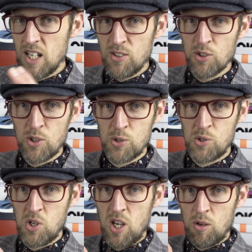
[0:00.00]

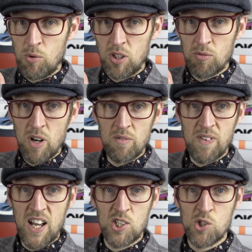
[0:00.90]
ethos with the Run
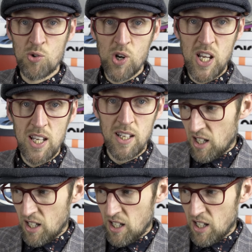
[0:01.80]
Fast 3.